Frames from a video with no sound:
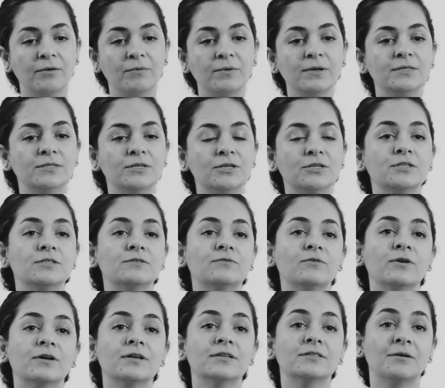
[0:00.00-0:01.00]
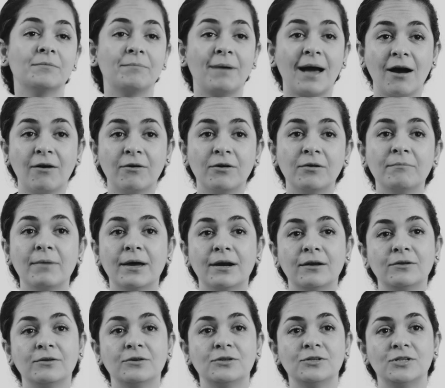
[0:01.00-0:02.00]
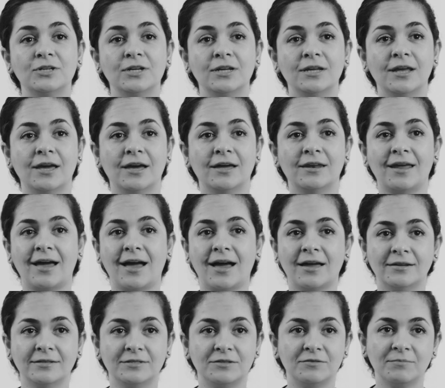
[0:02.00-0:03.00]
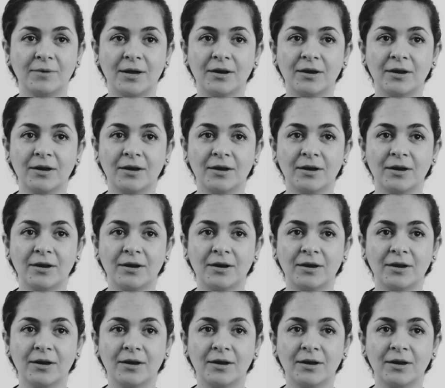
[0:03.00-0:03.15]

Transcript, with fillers: research is focused on powder metallurgy and additive